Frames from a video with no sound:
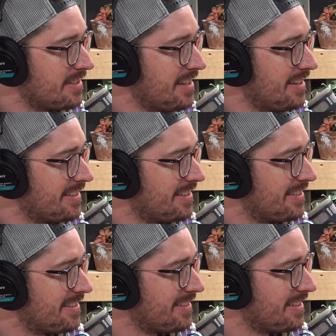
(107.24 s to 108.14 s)
Yeah.
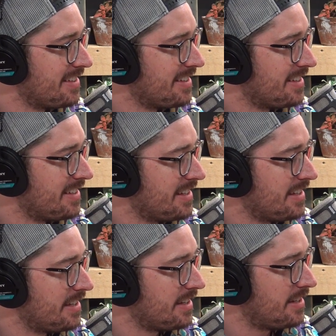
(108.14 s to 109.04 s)

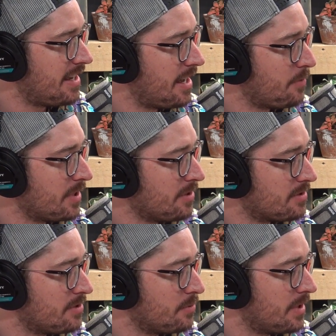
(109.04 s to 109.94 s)
And we got
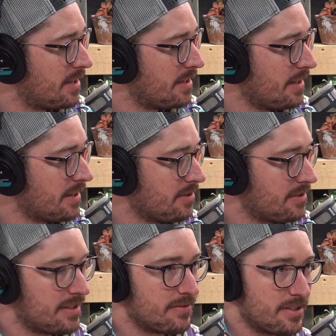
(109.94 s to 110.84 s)
to
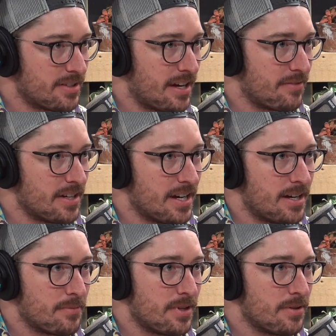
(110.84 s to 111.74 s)
have a yarn
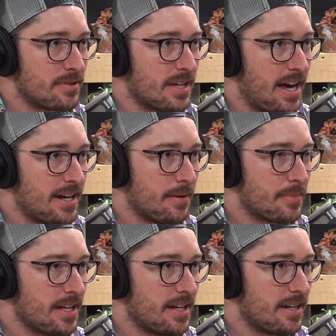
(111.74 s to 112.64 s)
with you and Kate up
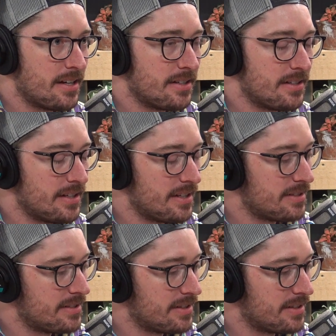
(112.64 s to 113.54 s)
there, and
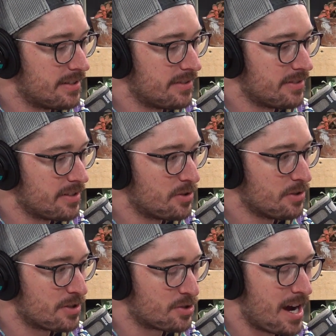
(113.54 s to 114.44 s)
got
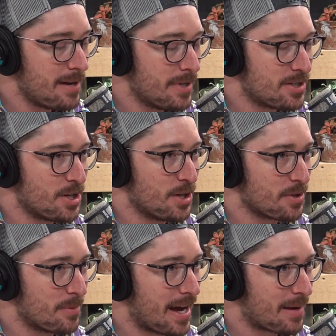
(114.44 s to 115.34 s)
a TradeMutt shirt on
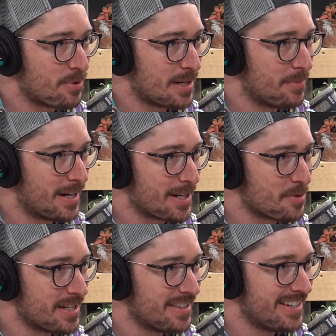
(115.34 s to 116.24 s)
your back pretty bloody
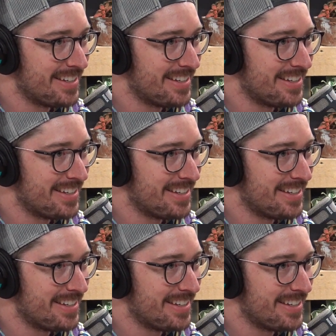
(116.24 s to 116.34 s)
quickly.